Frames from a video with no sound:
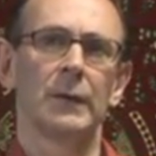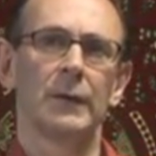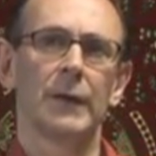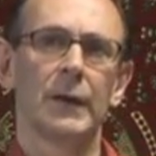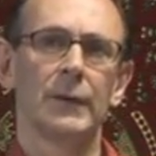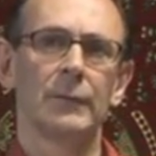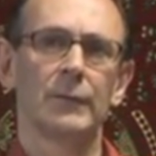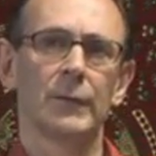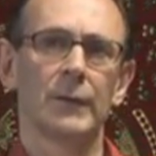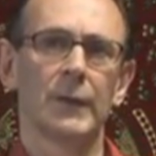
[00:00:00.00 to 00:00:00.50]

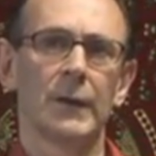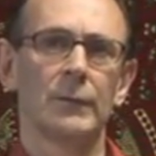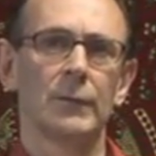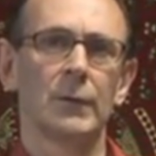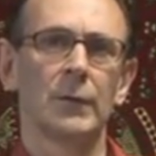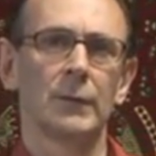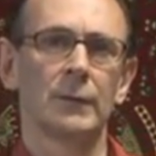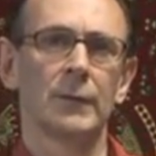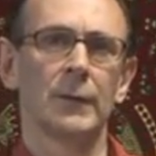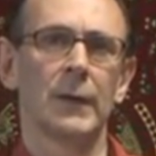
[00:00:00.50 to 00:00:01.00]
they've
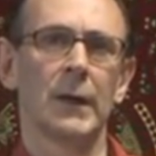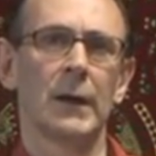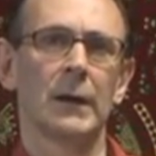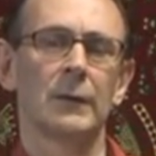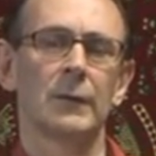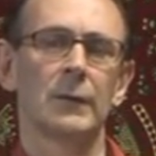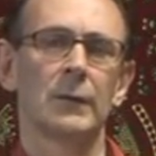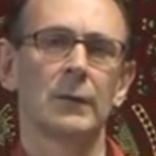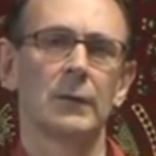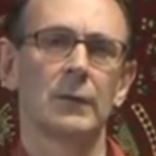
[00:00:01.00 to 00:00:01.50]
looked at
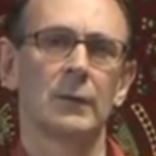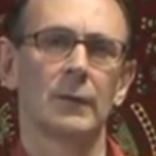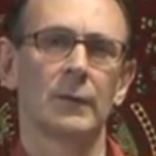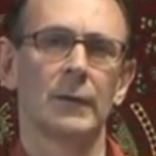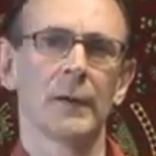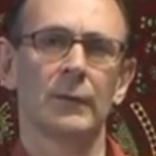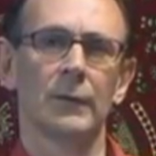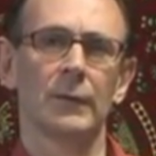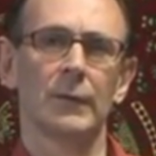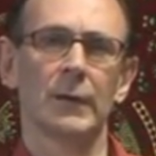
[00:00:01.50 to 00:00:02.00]
that
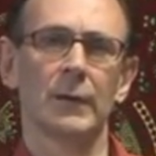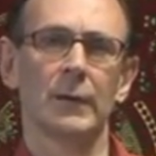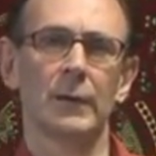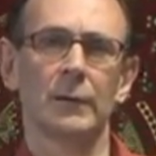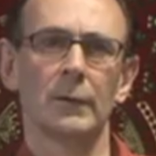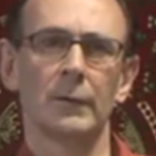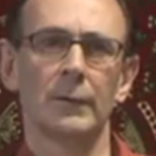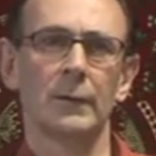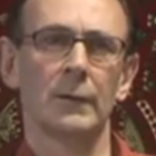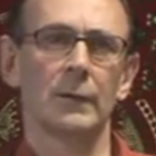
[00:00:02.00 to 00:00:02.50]
UNICEF study
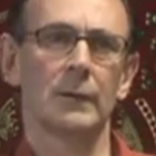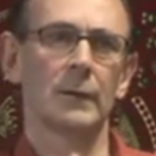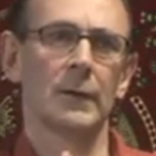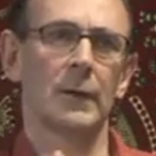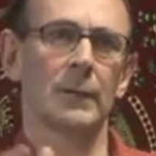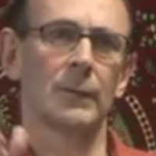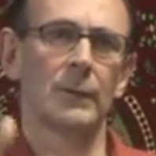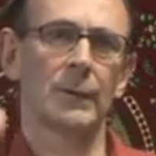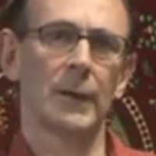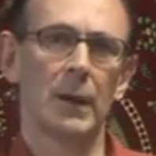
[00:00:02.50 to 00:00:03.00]
and looked at it in
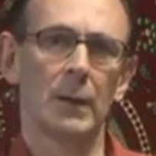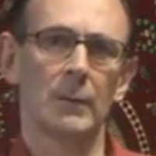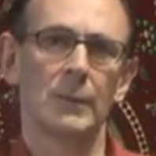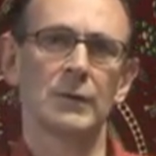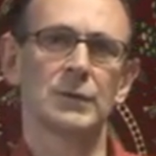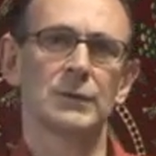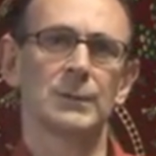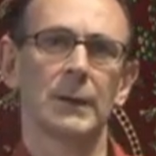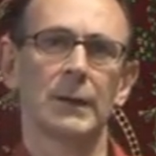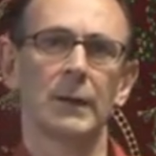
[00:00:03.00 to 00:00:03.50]
terms of how
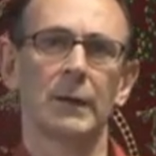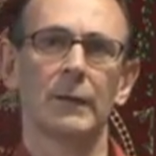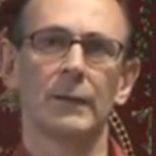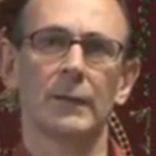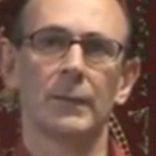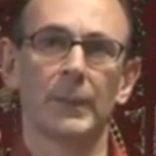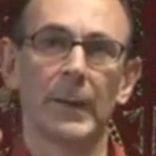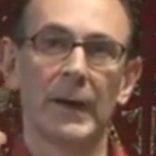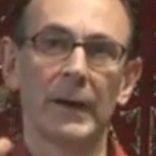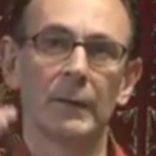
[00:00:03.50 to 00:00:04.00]
much money is
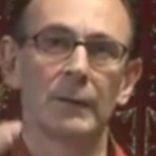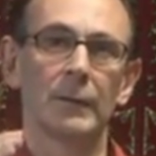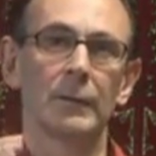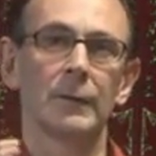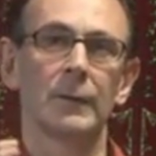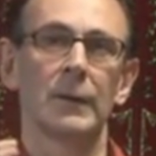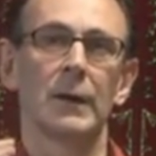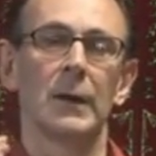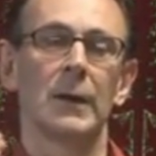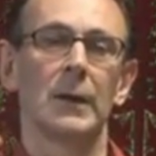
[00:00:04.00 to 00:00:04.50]

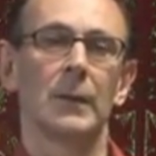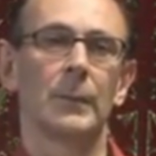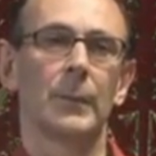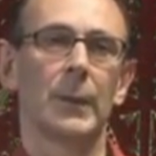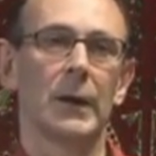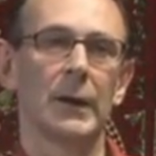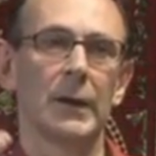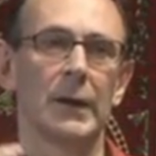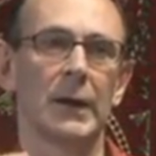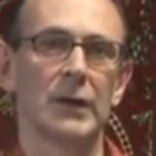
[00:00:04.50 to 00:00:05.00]
spent
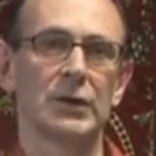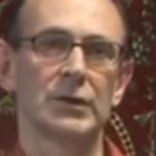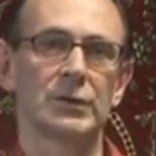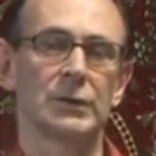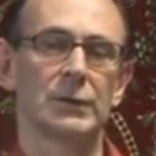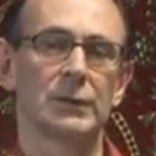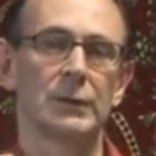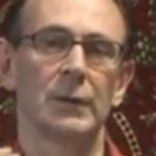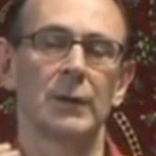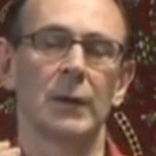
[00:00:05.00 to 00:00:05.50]
by a
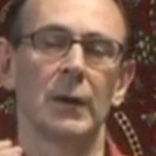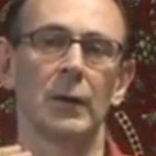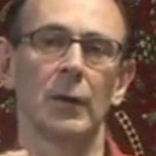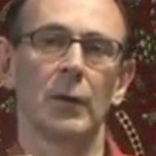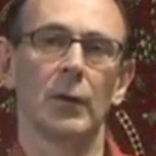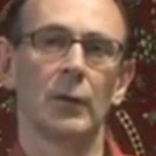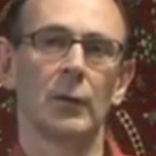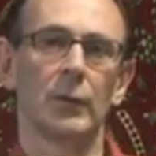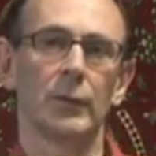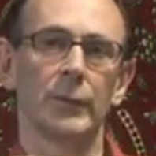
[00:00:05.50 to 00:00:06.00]
nation
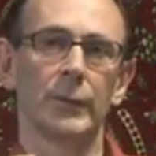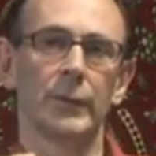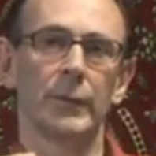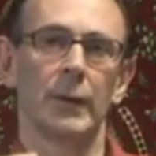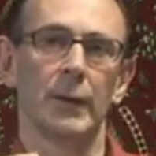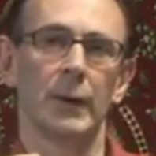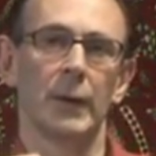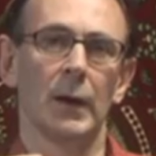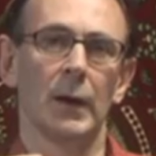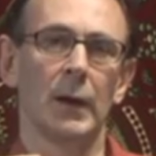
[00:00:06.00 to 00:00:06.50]
on
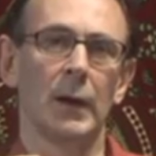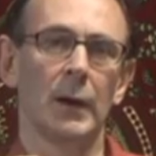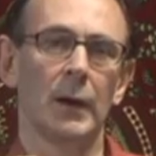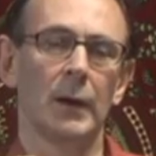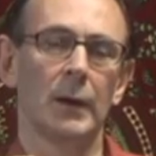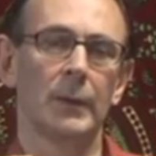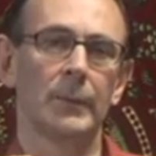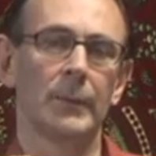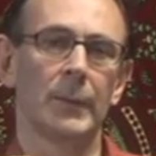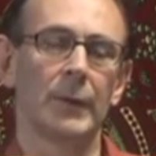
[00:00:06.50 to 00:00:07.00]

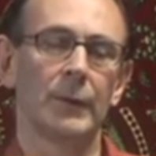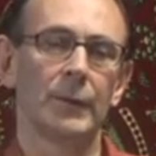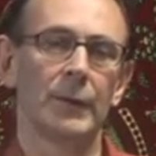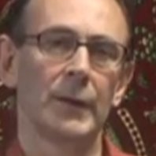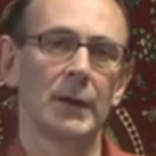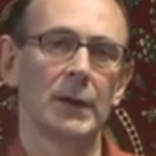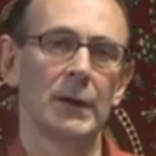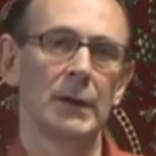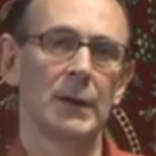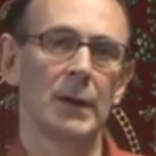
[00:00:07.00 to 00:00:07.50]

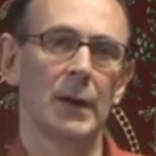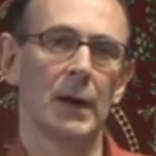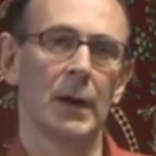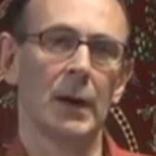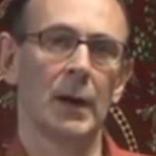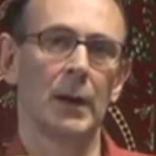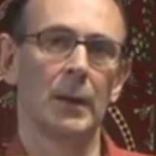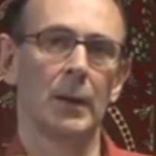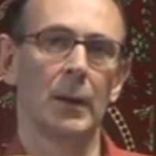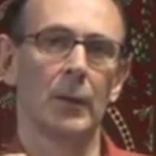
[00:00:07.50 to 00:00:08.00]

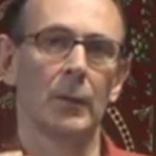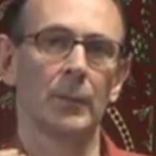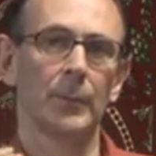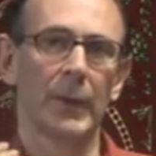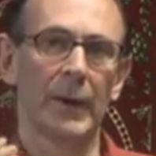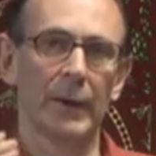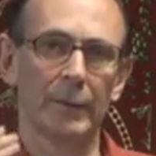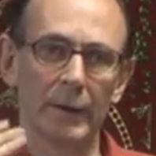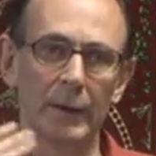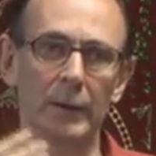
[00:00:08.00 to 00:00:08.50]
on
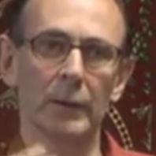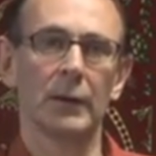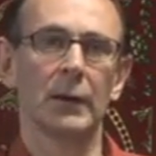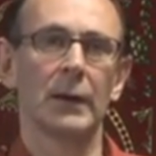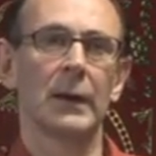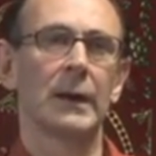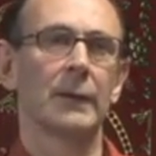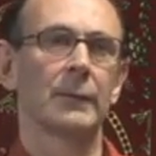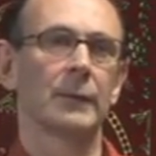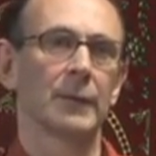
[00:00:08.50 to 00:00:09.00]
parental
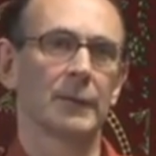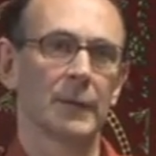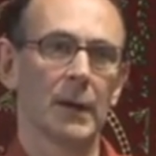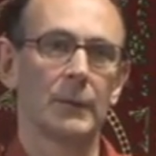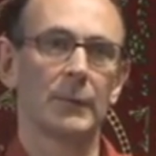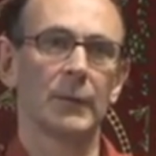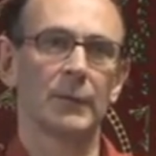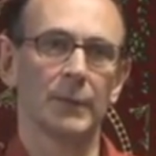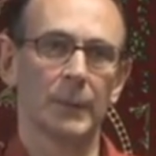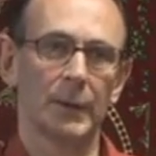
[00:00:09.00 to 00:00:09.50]
allowances,
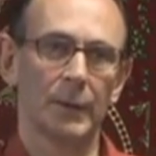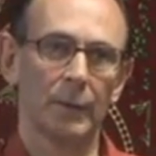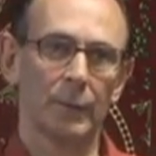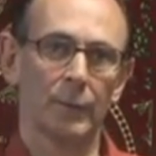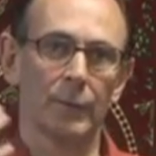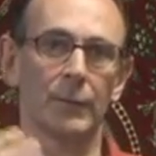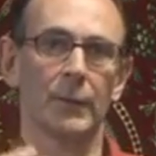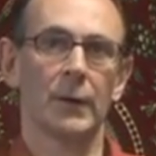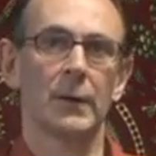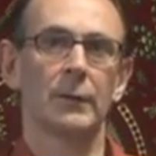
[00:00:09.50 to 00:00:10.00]
how much money
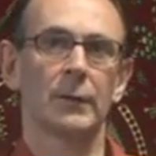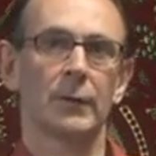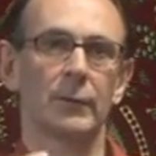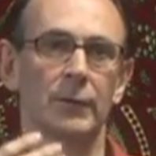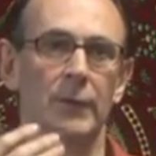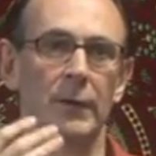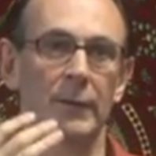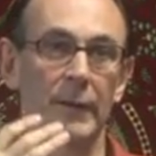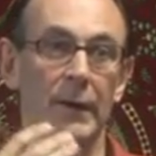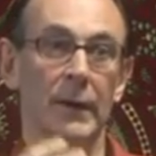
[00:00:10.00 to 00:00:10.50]
is thrown
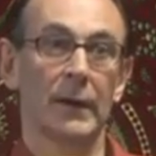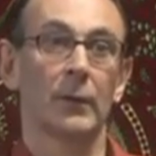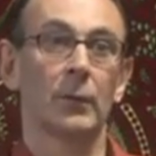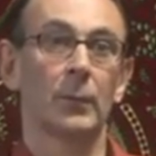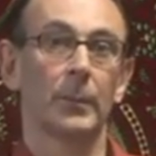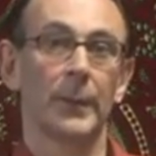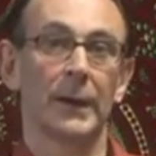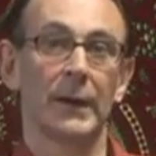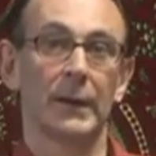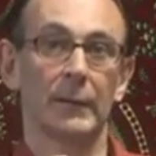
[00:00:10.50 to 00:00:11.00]
at trying to
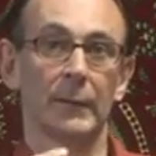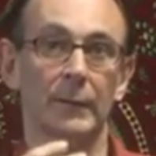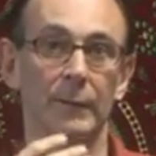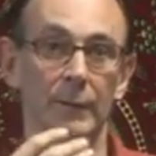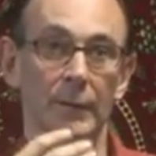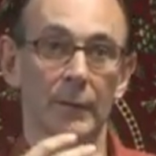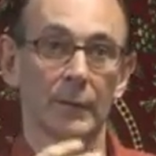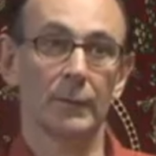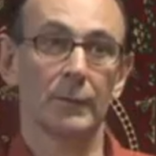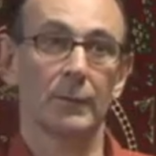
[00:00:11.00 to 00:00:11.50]
help
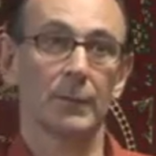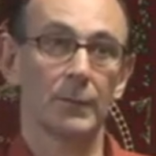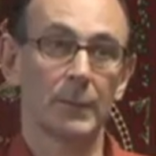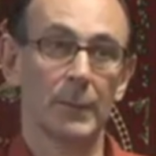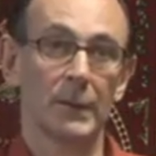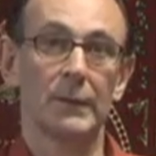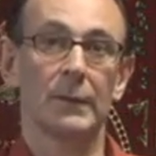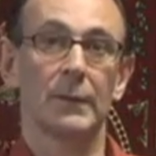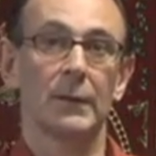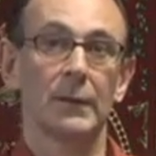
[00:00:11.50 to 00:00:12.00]
parents to
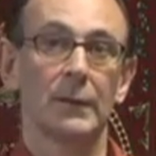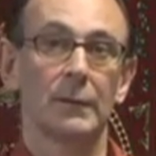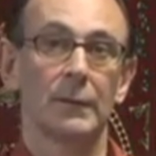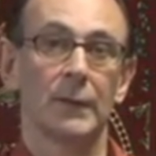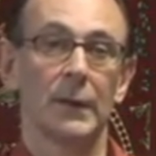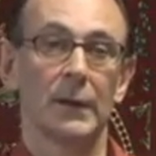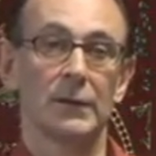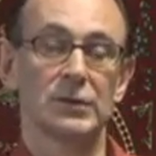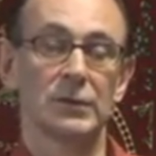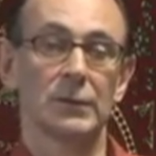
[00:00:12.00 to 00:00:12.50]
meet the needs
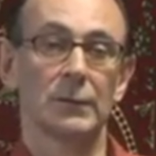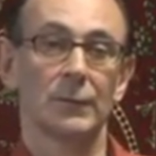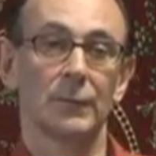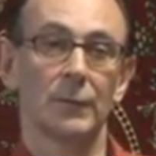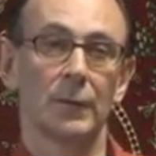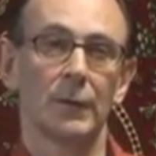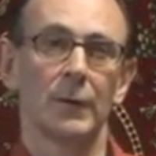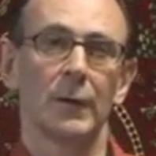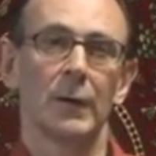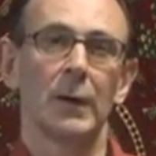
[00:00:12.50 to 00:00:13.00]
of their
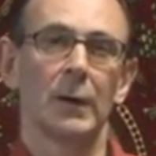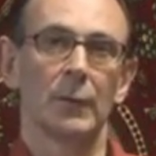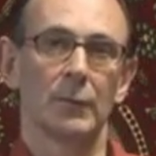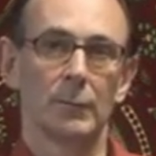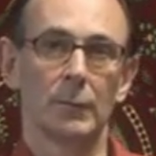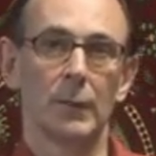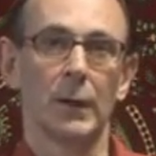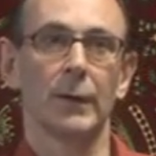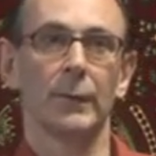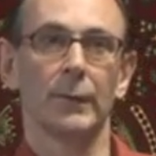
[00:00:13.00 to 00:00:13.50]
children
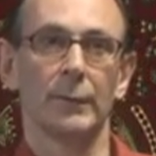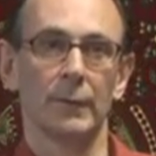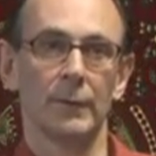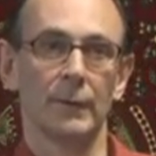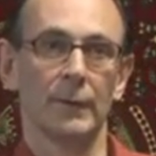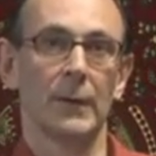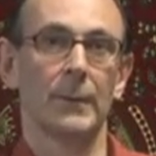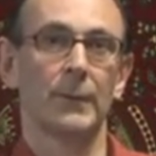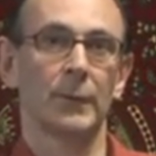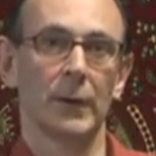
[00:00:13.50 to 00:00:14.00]
rather than
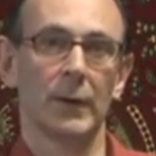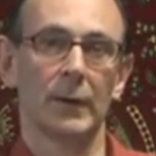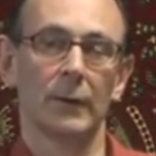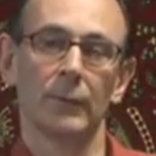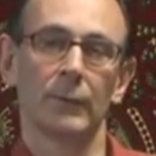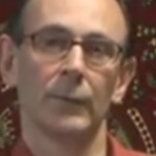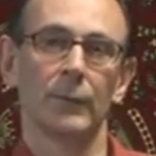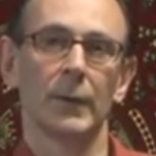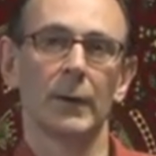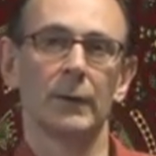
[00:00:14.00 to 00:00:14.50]
separate
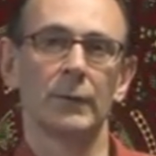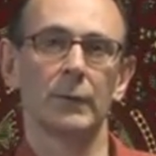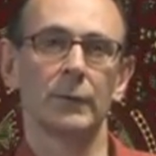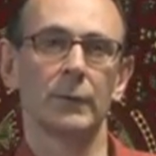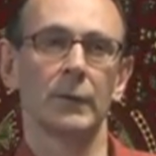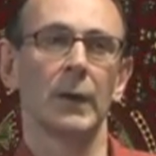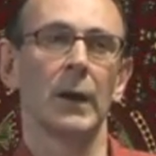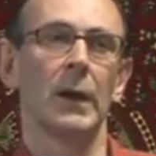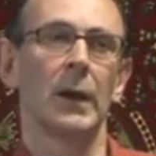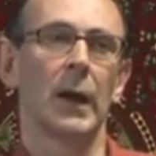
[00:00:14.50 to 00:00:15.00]
them from their
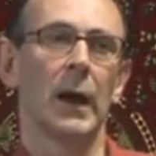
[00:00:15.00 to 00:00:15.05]
children.